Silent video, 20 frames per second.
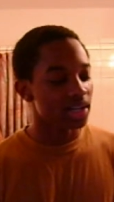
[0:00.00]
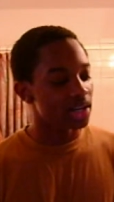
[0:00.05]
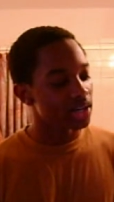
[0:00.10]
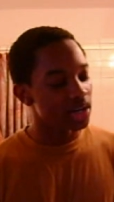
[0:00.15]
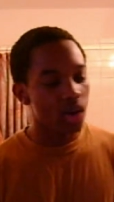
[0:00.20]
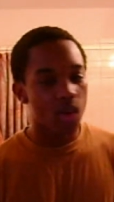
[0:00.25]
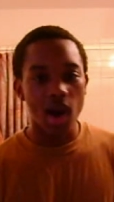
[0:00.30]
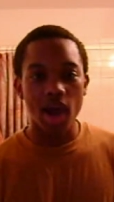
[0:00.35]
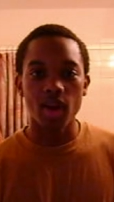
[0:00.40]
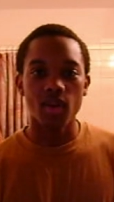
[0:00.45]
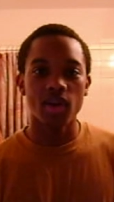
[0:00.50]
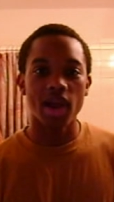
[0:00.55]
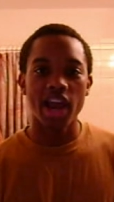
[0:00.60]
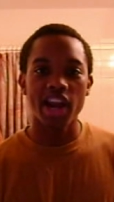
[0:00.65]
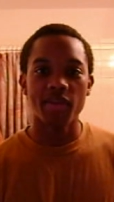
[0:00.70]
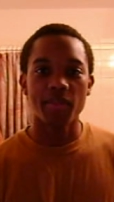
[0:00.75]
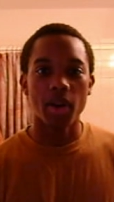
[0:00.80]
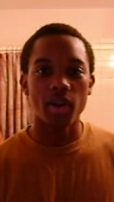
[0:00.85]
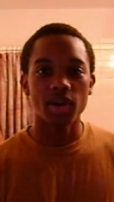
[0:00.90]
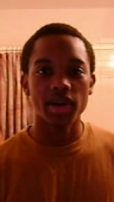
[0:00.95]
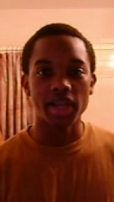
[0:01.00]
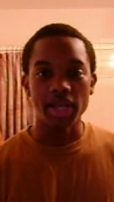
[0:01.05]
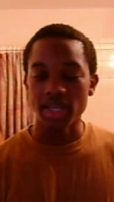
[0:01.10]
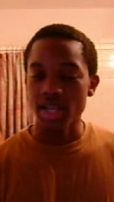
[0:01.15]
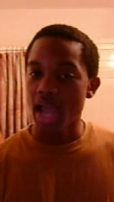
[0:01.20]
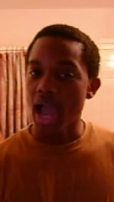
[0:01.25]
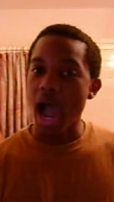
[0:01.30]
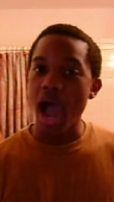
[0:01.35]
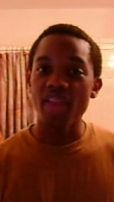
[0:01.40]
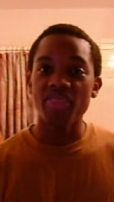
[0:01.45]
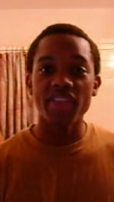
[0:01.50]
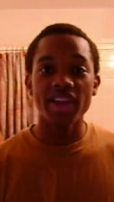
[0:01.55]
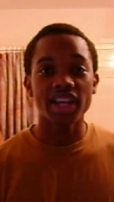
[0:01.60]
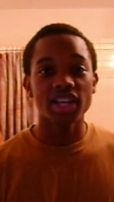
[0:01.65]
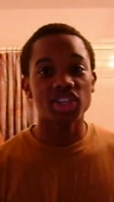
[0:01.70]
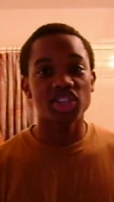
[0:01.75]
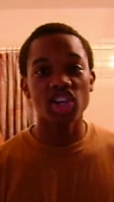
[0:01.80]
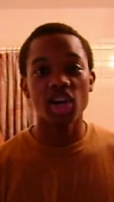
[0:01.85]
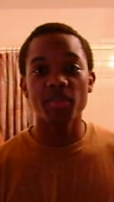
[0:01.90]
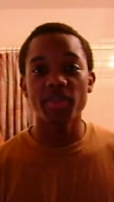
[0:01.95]
No, I don't like the police. I think
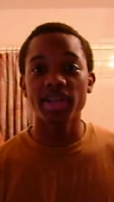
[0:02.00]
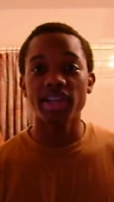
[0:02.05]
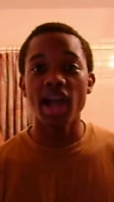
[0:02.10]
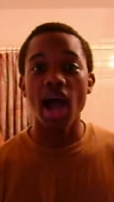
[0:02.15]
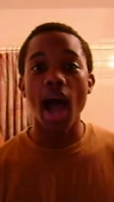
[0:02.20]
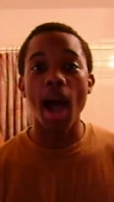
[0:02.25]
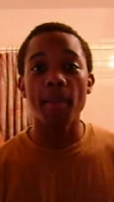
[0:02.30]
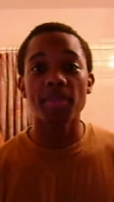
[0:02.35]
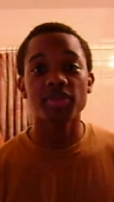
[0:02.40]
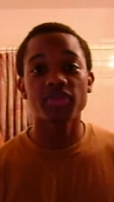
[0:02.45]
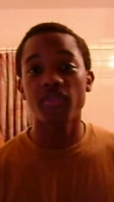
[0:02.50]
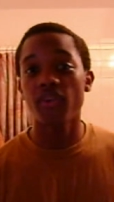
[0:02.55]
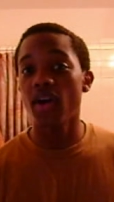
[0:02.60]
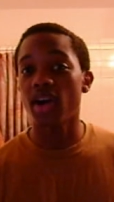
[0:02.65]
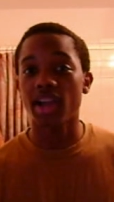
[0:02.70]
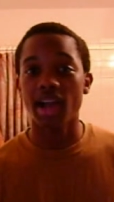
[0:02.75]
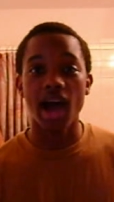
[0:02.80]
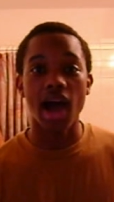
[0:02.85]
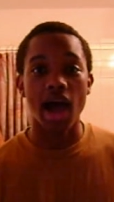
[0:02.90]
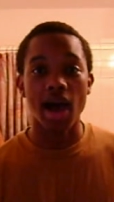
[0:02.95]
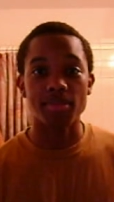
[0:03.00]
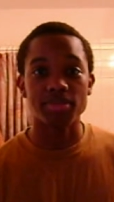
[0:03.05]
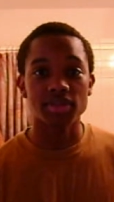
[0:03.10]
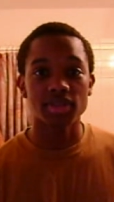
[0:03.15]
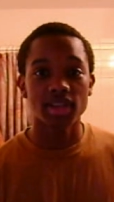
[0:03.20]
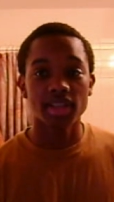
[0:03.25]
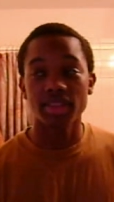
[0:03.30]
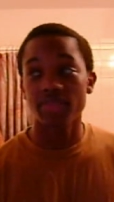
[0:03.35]
it should be cops for cops.